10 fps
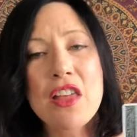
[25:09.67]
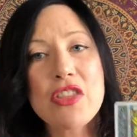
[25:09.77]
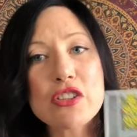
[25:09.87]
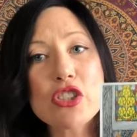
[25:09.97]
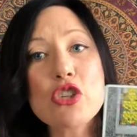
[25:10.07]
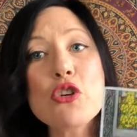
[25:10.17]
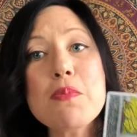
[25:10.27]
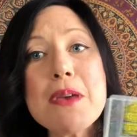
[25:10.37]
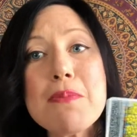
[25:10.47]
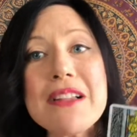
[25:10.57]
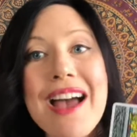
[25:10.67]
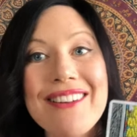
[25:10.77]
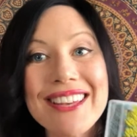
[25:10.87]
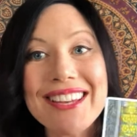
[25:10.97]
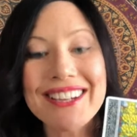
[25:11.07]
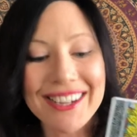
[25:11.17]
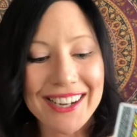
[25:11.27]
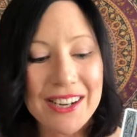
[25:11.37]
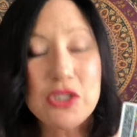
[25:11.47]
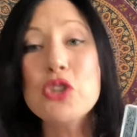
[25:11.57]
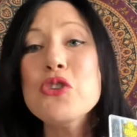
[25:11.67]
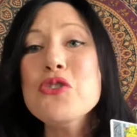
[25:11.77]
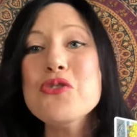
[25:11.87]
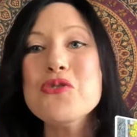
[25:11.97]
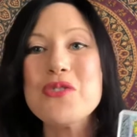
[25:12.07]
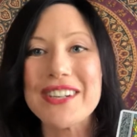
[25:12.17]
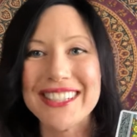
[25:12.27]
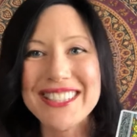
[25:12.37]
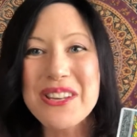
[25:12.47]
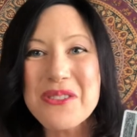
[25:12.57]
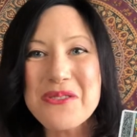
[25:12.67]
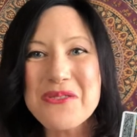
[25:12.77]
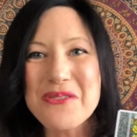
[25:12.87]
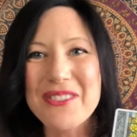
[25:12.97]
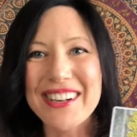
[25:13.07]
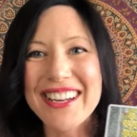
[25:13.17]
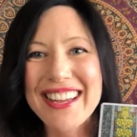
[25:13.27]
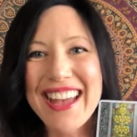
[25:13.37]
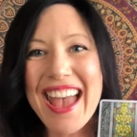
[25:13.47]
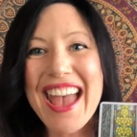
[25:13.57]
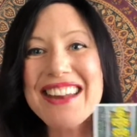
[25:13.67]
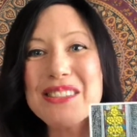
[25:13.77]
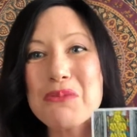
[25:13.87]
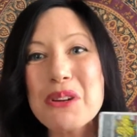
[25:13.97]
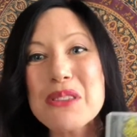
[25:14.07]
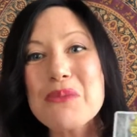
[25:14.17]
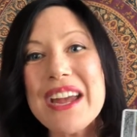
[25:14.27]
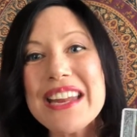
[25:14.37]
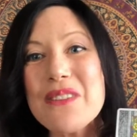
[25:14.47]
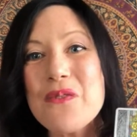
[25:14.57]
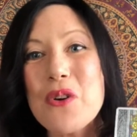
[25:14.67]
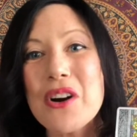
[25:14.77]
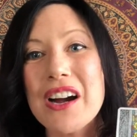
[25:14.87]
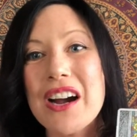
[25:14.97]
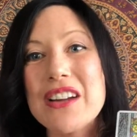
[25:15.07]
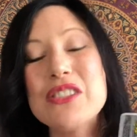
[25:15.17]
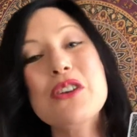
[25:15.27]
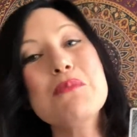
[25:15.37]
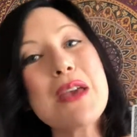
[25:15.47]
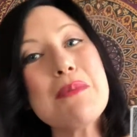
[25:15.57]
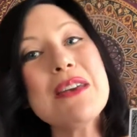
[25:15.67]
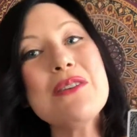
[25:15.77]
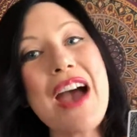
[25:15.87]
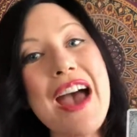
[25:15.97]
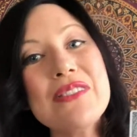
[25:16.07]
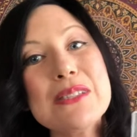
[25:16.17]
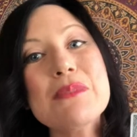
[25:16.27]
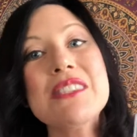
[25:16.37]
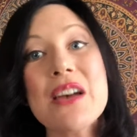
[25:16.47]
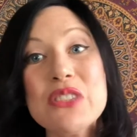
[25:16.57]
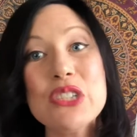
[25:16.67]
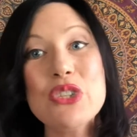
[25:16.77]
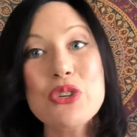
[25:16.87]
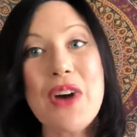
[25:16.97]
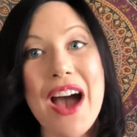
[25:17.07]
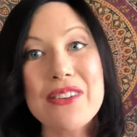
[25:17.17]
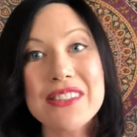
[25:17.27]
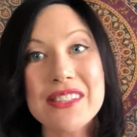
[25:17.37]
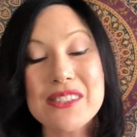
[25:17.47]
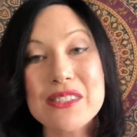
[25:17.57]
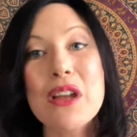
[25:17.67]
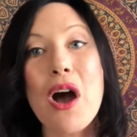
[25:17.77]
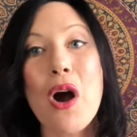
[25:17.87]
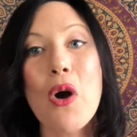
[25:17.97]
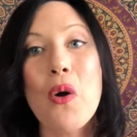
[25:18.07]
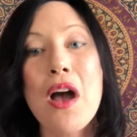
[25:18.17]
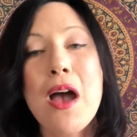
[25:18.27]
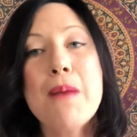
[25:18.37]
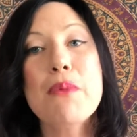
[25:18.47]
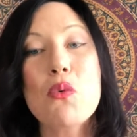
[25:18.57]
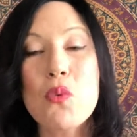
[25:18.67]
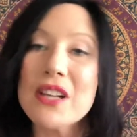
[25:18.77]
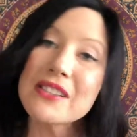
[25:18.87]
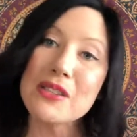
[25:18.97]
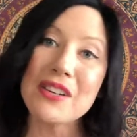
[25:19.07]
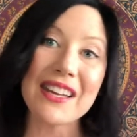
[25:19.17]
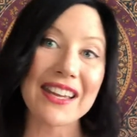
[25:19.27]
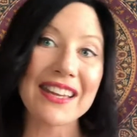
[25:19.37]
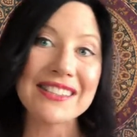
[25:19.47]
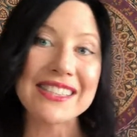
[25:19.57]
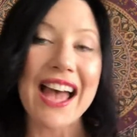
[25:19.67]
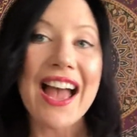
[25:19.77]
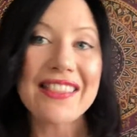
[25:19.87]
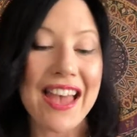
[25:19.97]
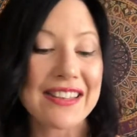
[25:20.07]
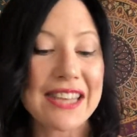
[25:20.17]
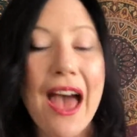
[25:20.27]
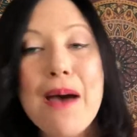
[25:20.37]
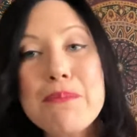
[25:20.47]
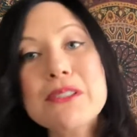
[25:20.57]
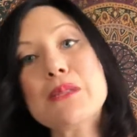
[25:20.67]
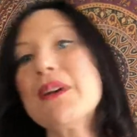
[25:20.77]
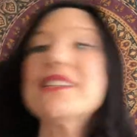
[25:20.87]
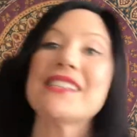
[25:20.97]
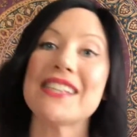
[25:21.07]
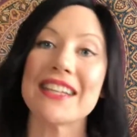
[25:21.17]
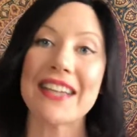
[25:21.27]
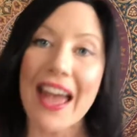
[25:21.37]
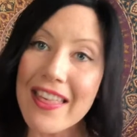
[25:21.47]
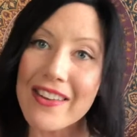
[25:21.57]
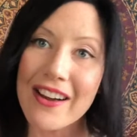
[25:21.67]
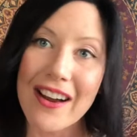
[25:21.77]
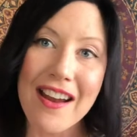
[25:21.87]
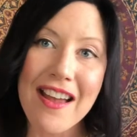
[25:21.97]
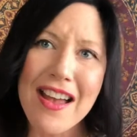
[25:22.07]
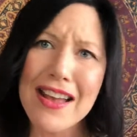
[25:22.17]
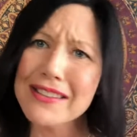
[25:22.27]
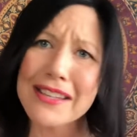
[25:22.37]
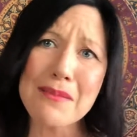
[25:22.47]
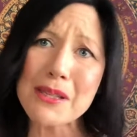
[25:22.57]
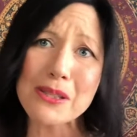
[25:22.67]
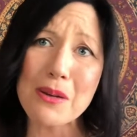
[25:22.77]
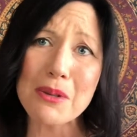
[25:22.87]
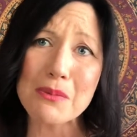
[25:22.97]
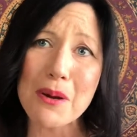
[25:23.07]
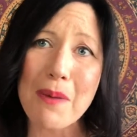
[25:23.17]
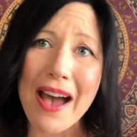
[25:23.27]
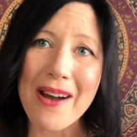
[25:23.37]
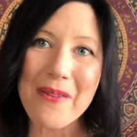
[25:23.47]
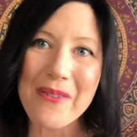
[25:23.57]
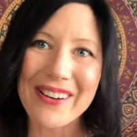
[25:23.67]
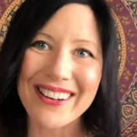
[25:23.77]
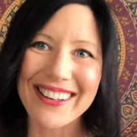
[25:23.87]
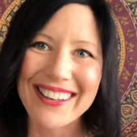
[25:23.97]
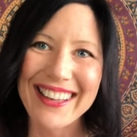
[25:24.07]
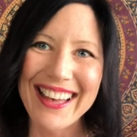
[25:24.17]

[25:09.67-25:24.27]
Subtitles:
There's 2 people out here, two, and it's worth waiting for. So maybe you have some stuff to do out in the snow, but once you get inside that temple space together, it's gonna be so much more powerful.